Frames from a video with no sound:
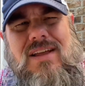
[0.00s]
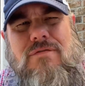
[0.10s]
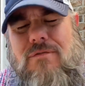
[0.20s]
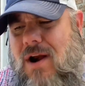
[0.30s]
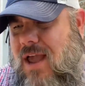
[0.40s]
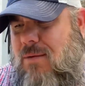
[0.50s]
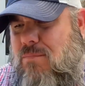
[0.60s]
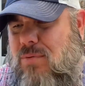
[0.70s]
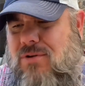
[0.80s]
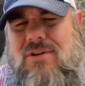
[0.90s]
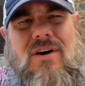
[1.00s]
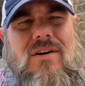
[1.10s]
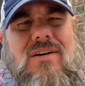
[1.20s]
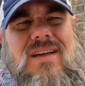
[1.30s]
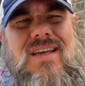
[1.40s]
Frank
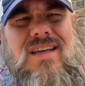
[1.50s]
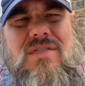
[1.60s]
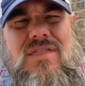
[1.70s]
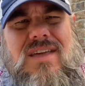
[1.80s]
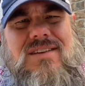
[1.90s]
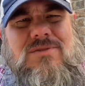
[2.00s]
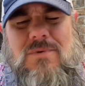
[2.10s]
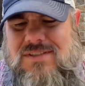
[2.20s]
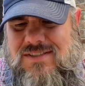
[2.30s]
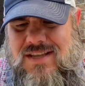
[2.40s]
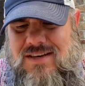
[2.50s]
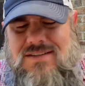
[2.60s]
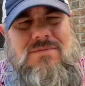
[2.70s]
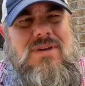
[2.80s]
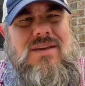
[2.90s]
Bulldog. This was sent
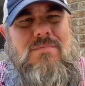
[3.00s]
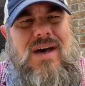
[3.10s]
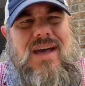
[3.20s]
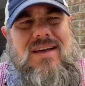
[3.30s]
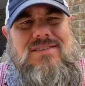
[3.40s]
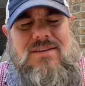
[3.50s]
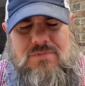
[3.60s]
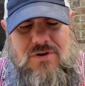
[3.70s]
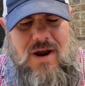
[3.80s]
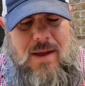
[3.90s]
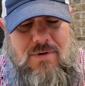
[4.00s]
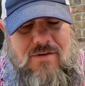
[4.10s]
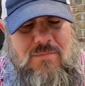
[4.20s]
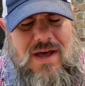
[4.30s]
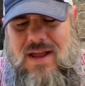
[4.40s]
to me by a subscriber
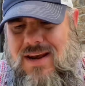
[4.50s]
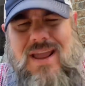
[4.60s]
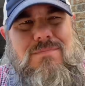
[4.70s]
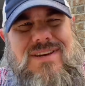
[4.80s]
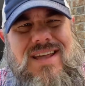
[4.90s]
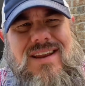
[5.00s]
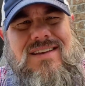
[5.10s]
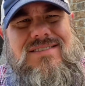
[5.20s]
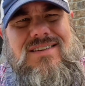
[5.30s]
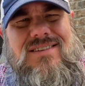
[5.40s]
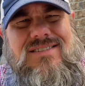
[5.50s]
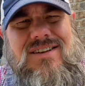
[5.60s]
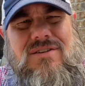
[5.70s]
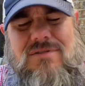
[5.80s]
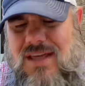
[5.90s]
of mine named Dennis.
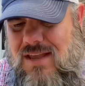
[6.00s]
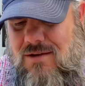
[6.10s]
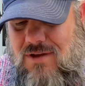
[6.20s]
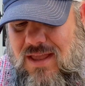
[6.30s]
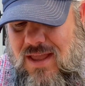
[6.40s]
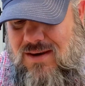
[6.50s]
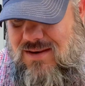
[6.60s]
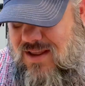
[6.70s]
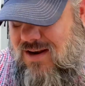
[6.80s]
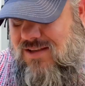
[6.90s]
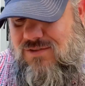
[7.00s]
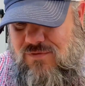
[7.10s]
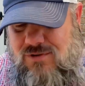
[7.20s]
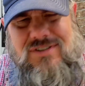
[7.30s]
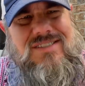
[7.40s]
So thank you again, Dennis,
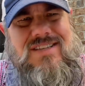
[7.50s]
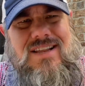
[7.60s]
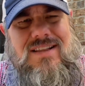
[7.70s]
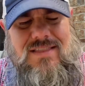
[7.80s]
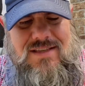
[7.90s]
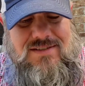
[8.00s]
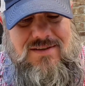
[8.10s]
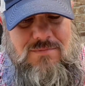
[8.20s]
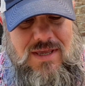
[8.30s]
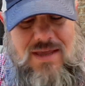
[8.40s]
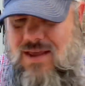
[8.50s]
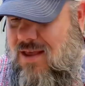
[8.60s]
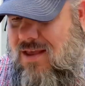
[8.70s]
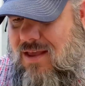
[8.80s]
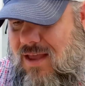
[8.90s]
for sending this to me.
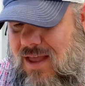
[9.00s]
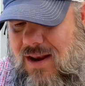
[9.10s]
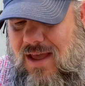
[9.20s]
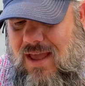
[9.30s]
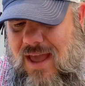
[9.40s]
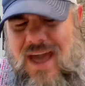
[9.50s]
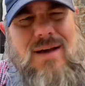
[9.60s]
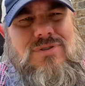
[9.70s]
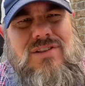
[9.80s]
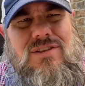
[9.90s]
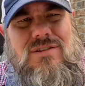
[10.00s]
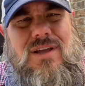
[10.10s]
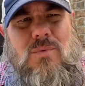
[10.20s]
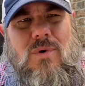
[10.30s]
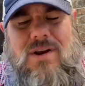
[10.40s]
And I absolutely
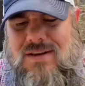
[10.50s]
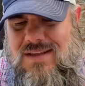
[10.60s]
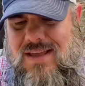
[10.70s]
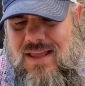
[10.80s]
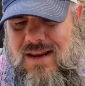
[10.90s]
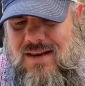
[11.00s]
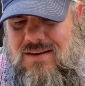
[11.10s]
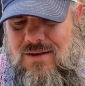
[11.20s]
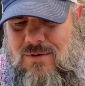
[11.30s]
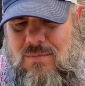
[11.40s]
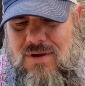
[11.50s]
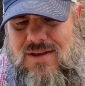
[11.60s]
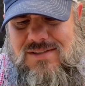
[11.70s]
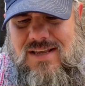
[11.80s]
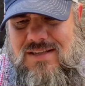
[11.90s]
wanted to get into it
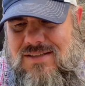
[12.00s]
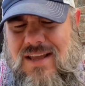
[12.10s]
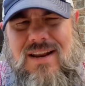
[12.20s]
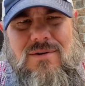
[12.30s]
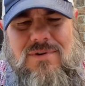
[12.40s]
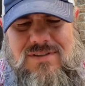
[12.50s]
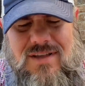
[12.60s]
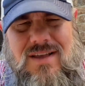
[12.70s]
because he said it was